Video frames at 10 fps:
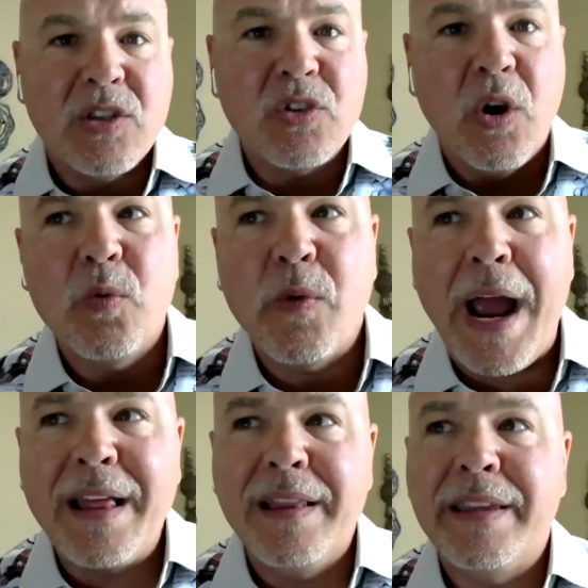And so
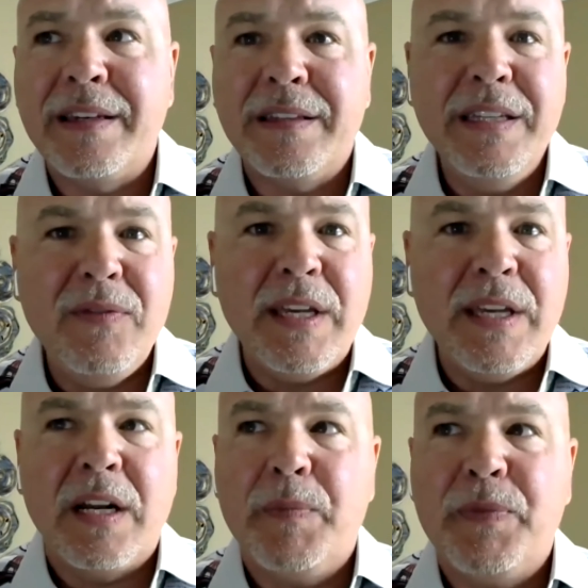rather than
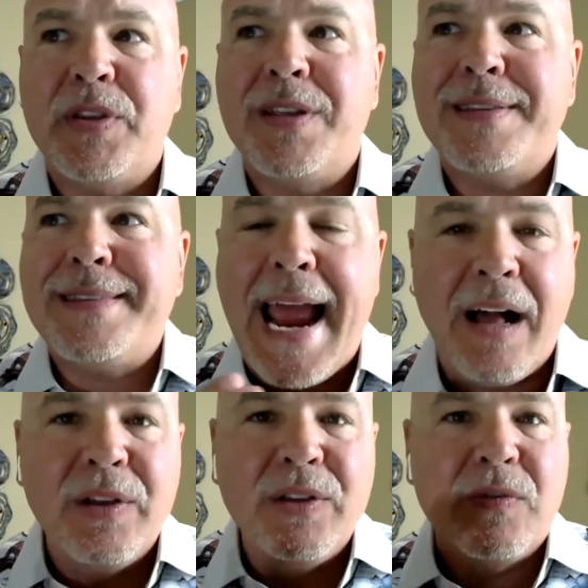leaving it up to the
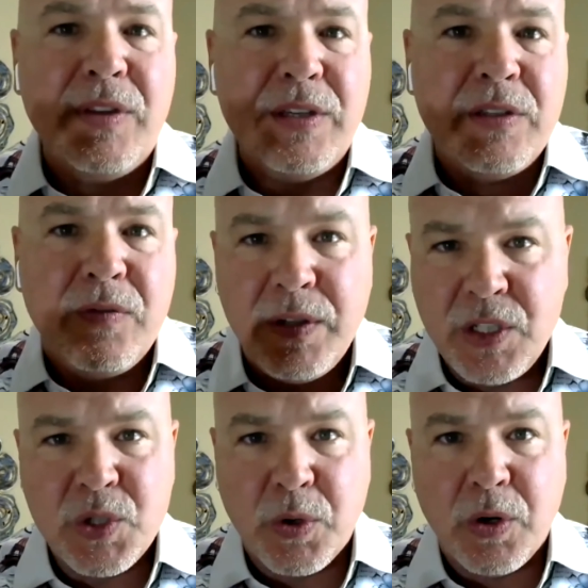talent of the
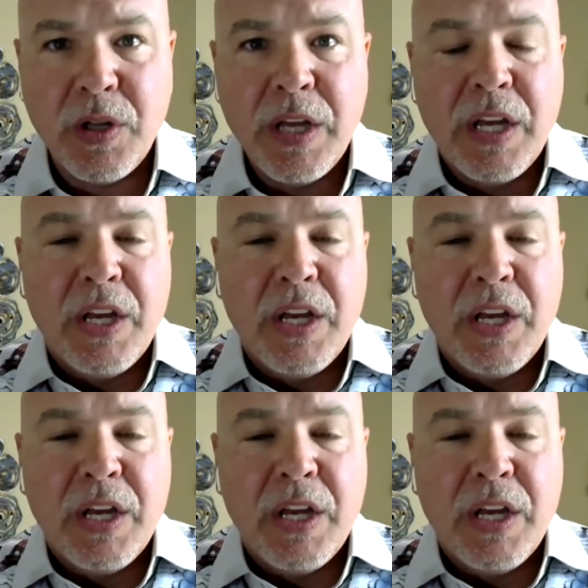individual,